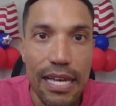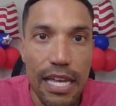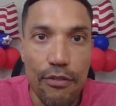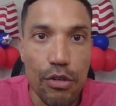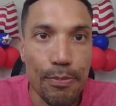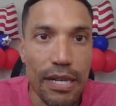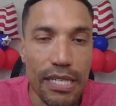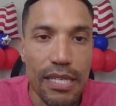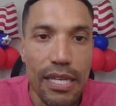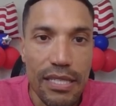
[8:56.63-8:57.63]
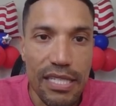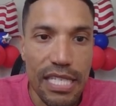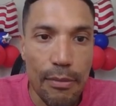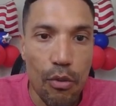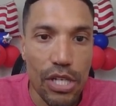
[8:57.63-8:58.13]
If you responded, to the
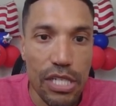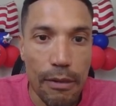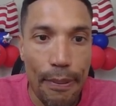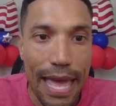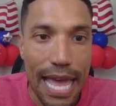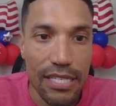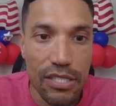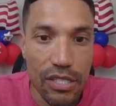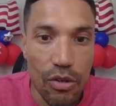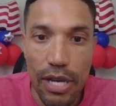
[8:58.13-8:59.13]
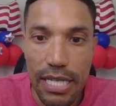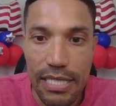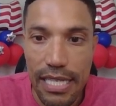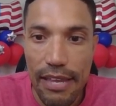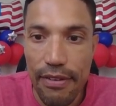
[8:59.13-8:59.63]
same question in the past. Just go ahead and
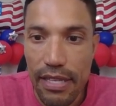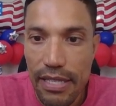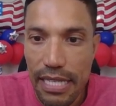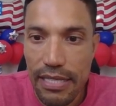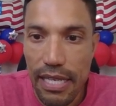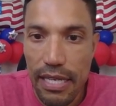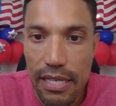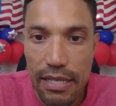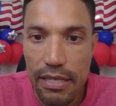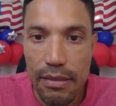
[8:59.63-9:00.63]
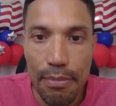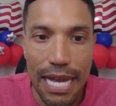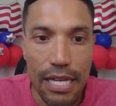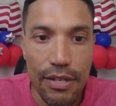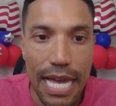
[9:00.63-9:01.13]
save it. That's it.
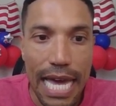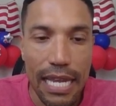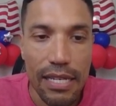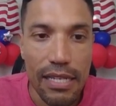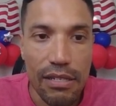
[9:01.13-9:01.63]
Bang, you got it.